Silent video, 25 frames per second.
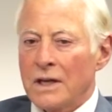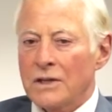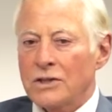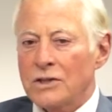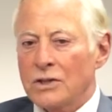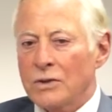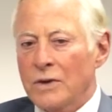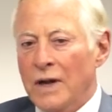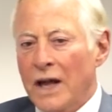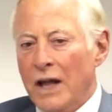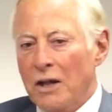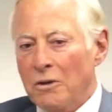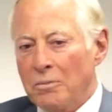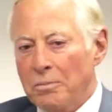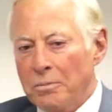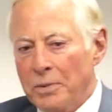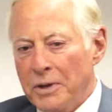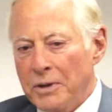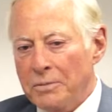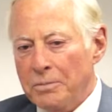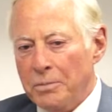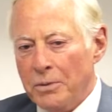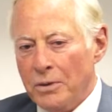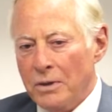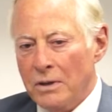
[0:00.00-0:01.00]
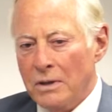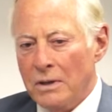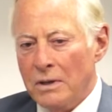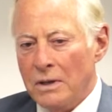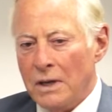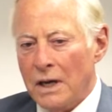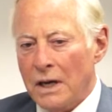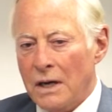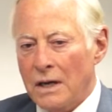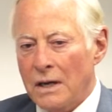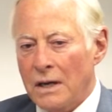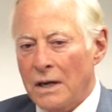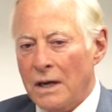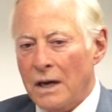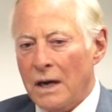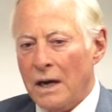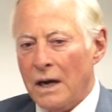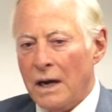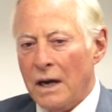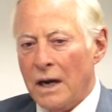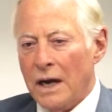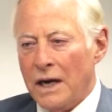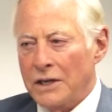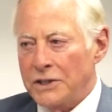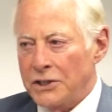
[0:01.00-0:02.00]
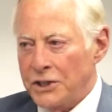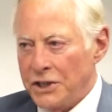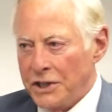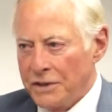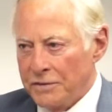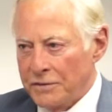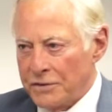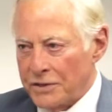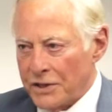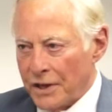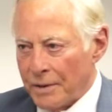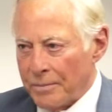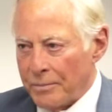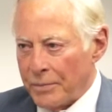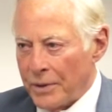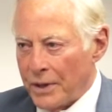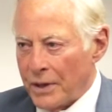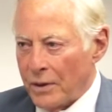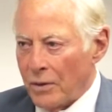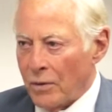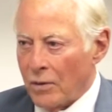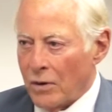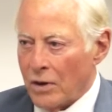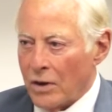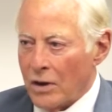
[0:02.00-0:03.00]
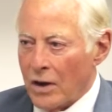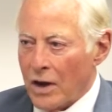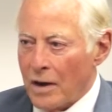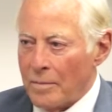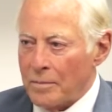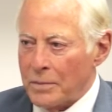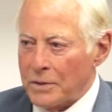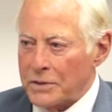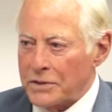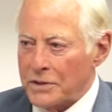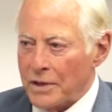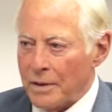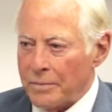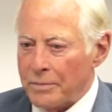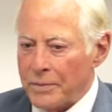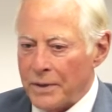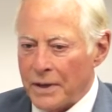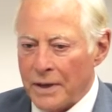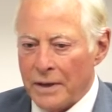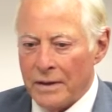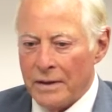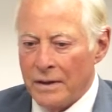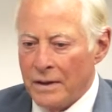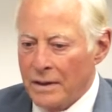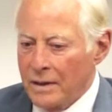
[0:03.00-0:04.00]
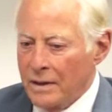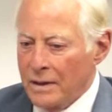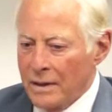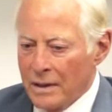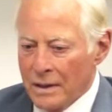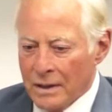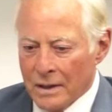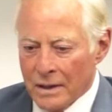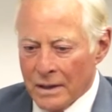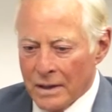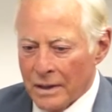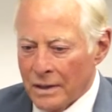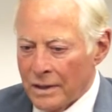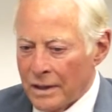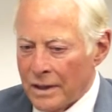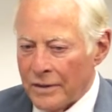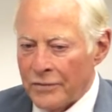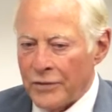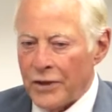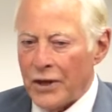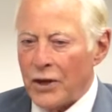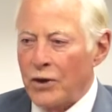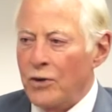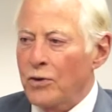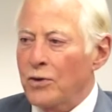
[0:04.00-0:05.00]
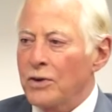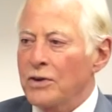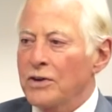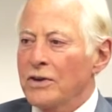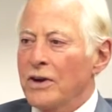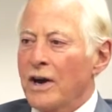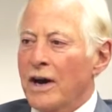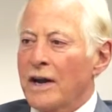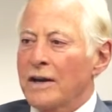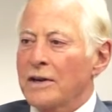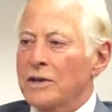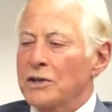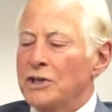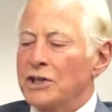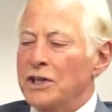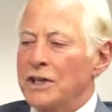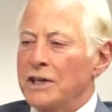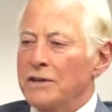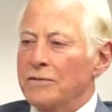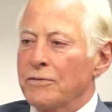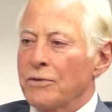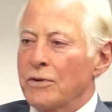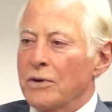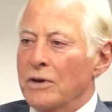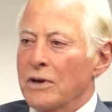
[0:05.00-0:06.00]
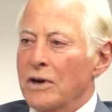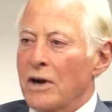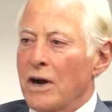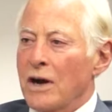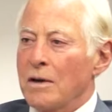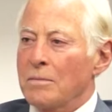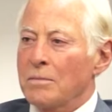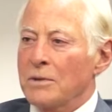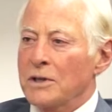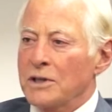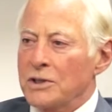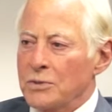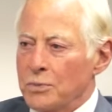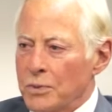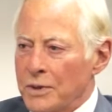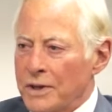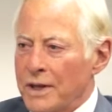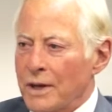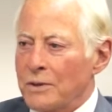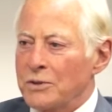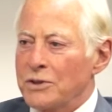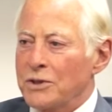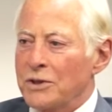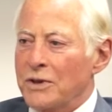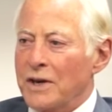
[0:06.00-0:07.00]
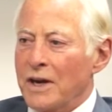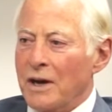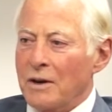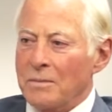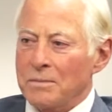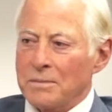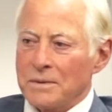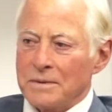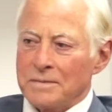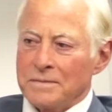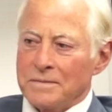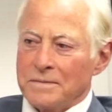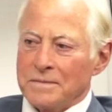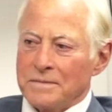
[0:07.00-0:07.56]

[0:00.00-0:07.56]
It's to help people achieve something or accomplish something that they could not achieve or accomplish without your help.